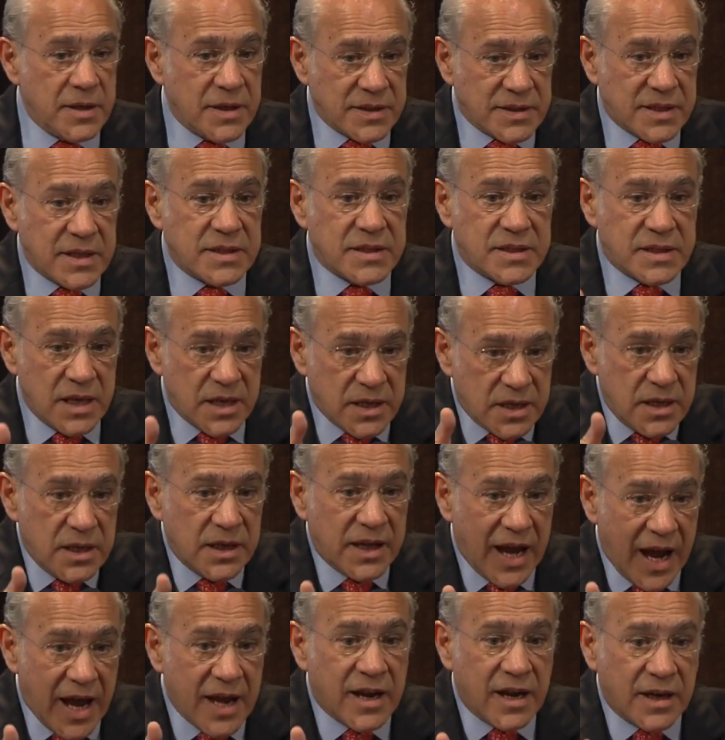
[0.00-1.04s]
as I
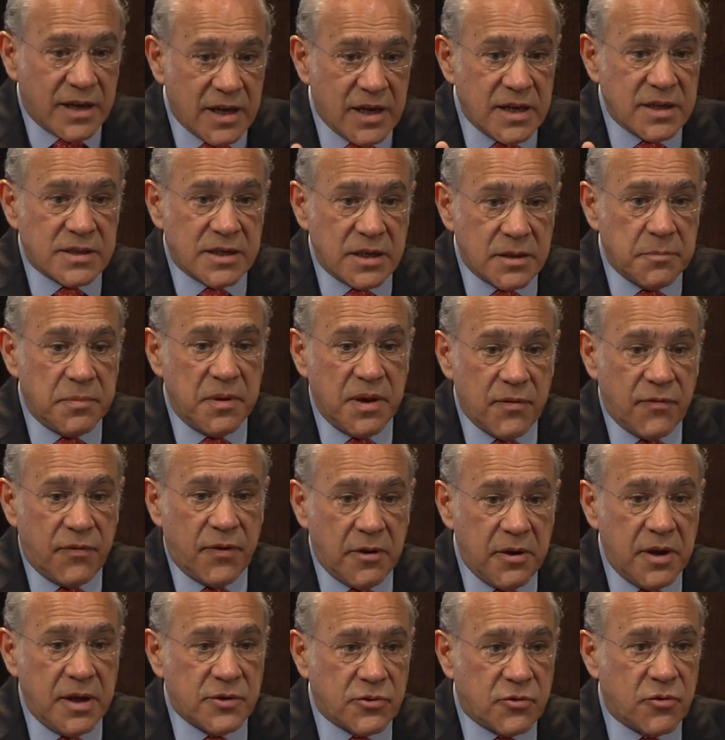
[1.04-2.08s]
said, Canada is going to be a
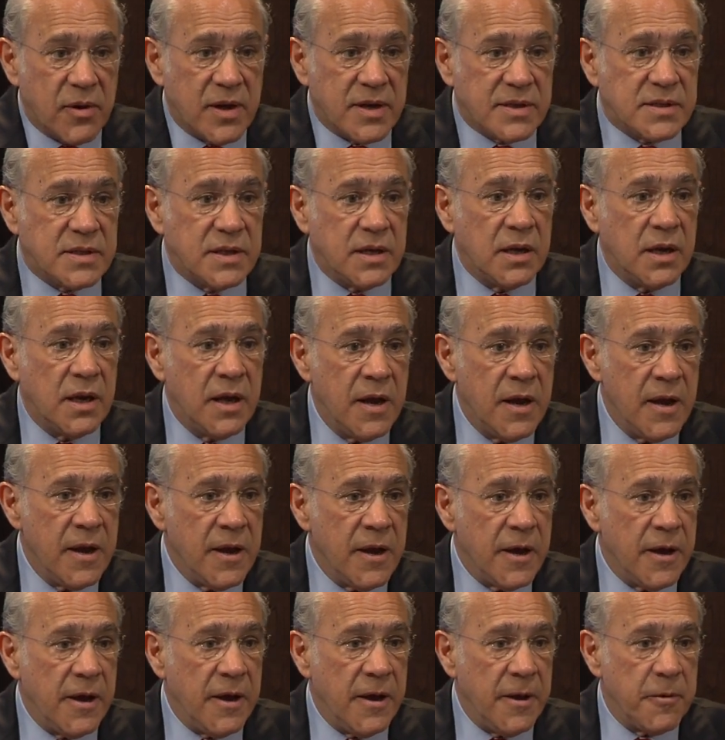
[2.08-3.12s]
very interesting
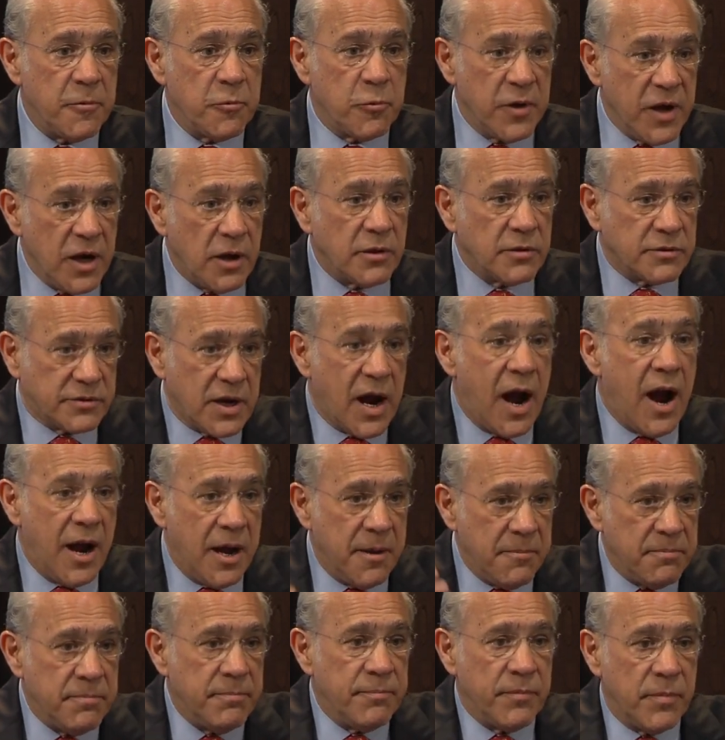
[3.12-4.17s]

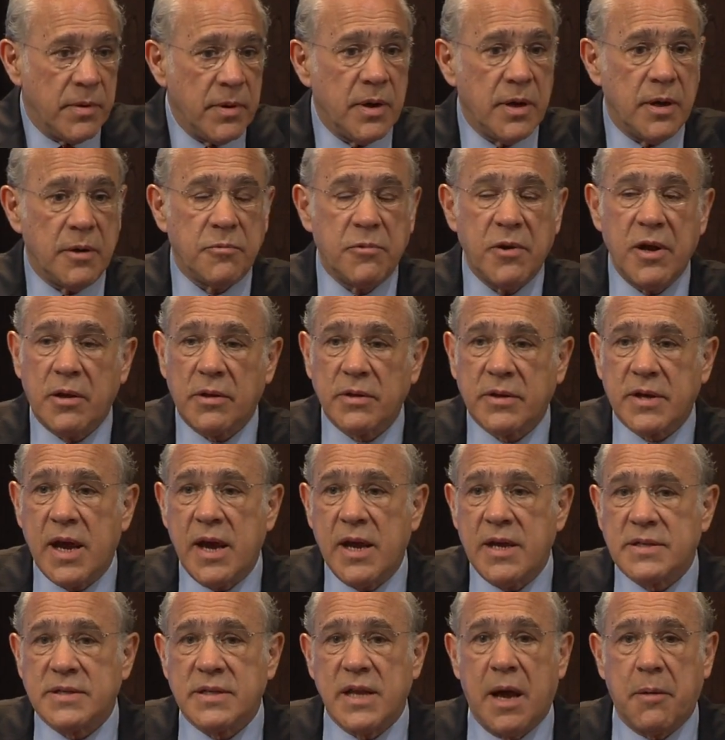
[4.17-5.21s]
real-time,
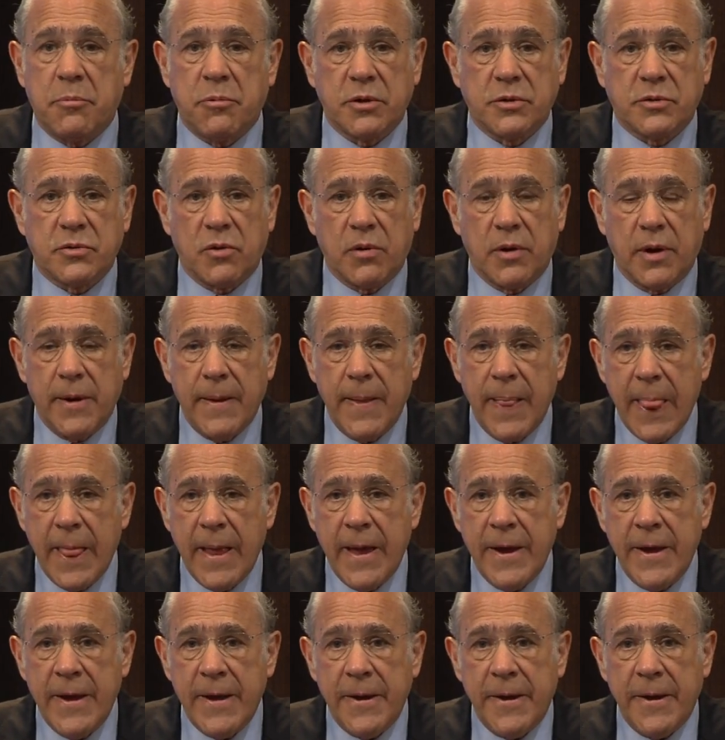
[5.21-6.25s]
real-case laboratory
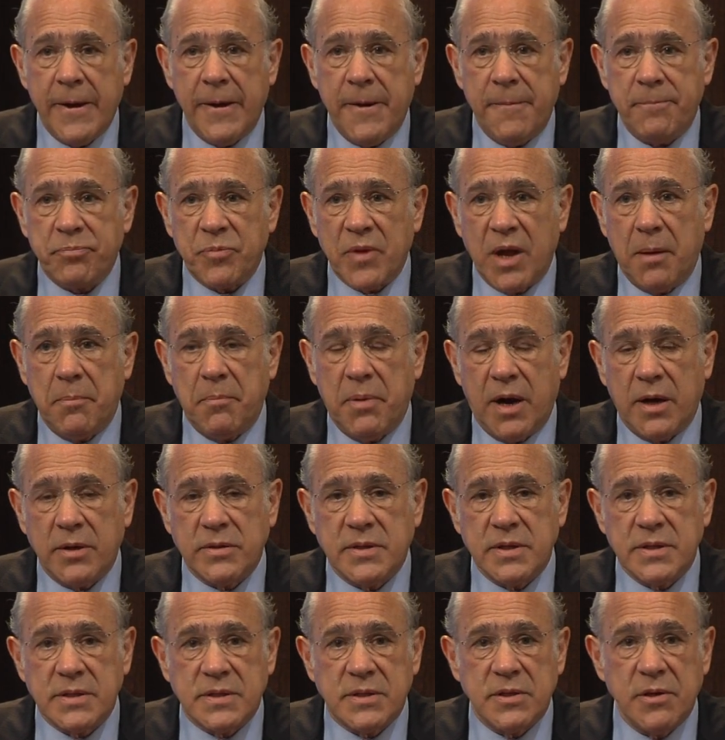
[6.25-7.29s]

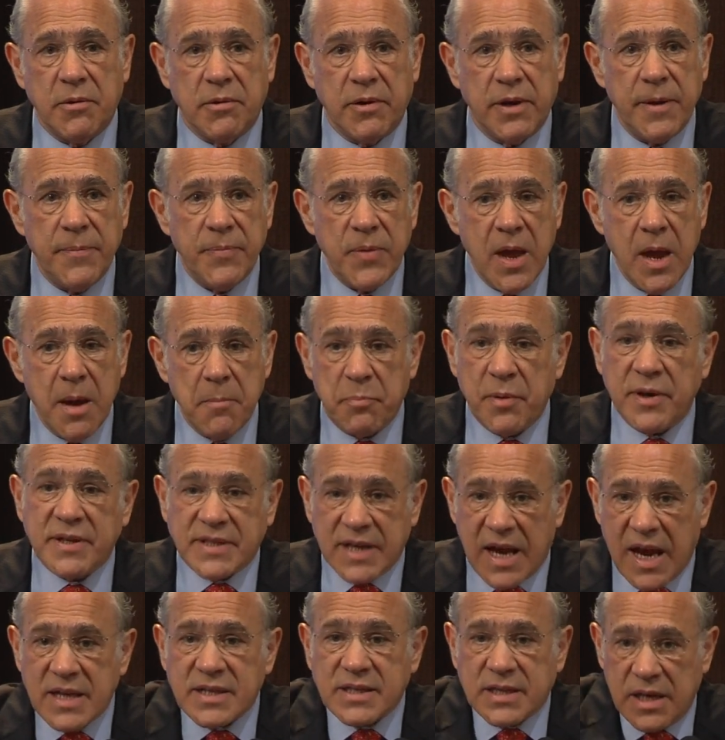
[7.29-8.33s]
about this theory,
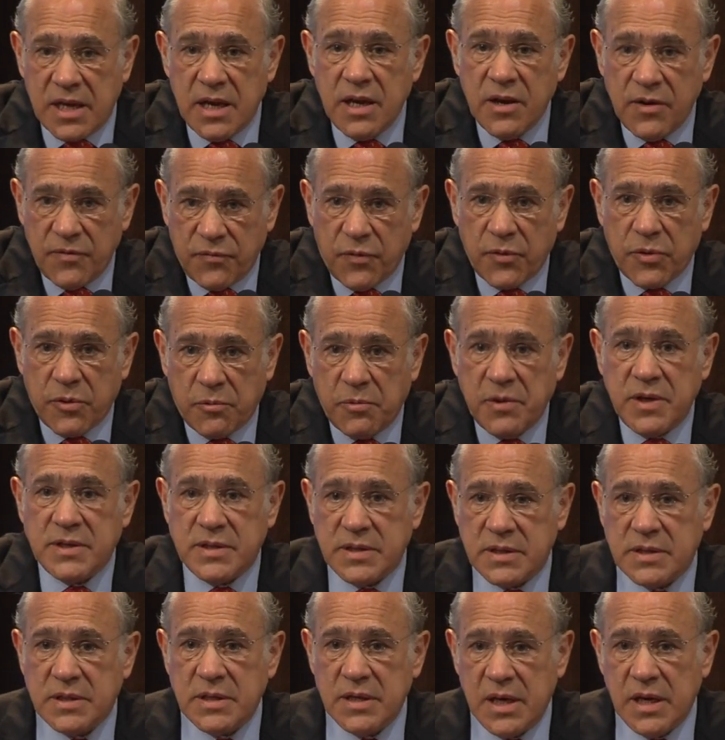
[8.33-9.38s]
precisely for the
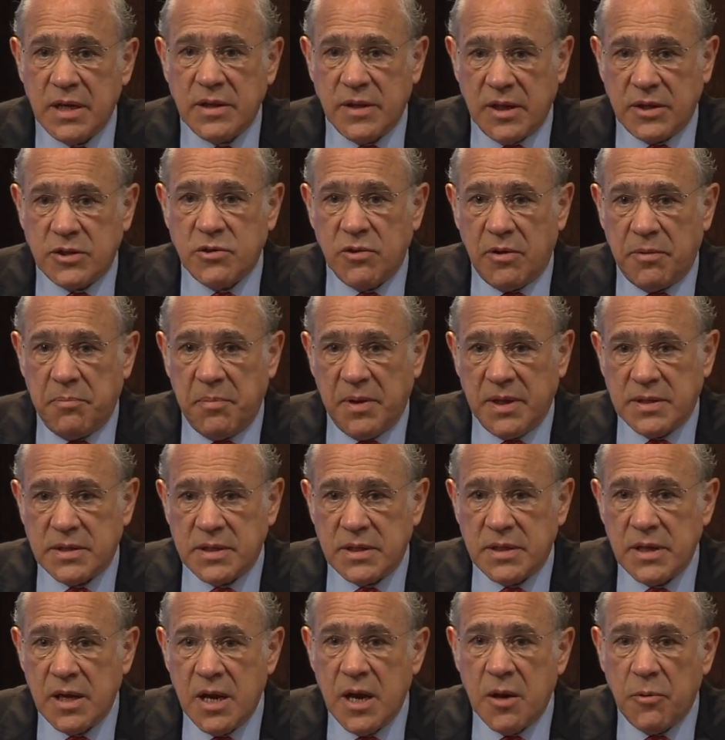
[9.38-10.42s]
reasons that you have
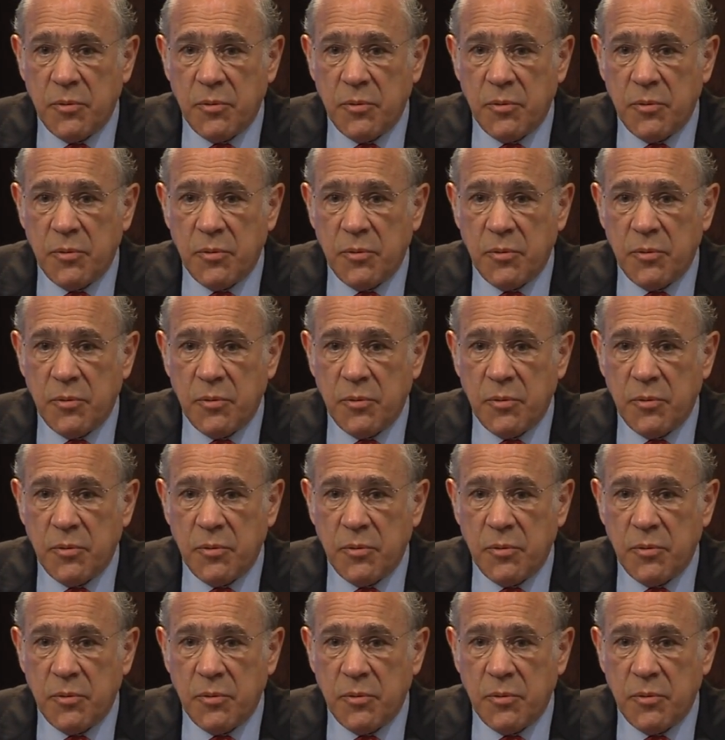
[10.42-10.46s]
mentioned.